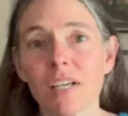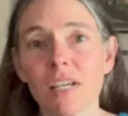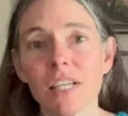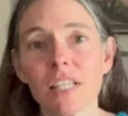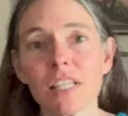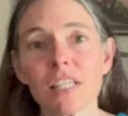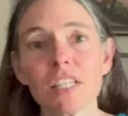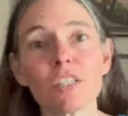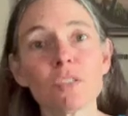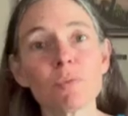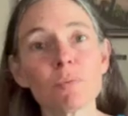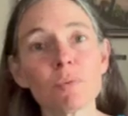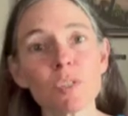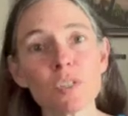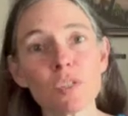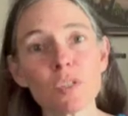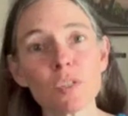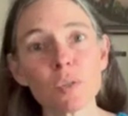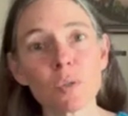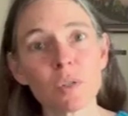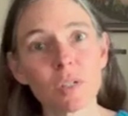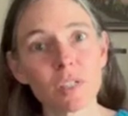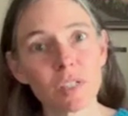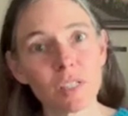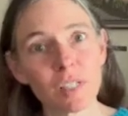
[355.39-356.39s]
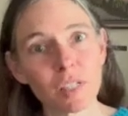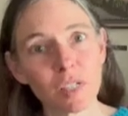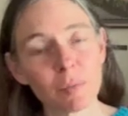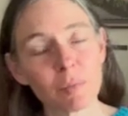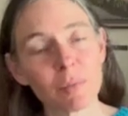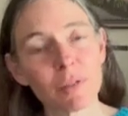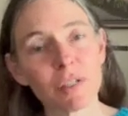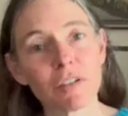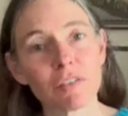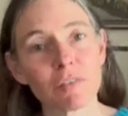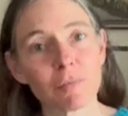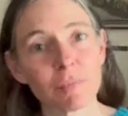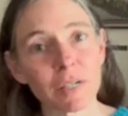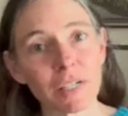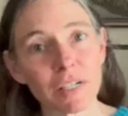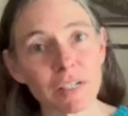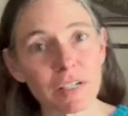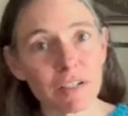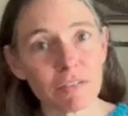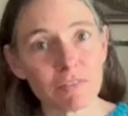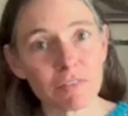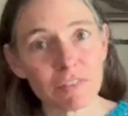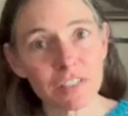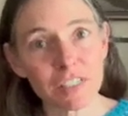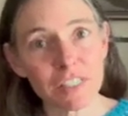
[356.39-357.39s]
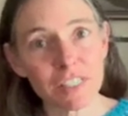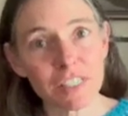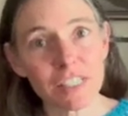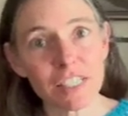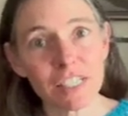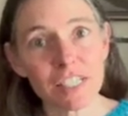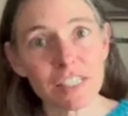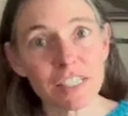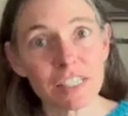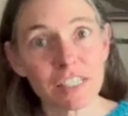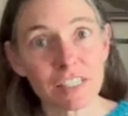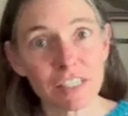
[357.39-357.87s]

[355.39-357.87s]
this restored a little bit of my confidence as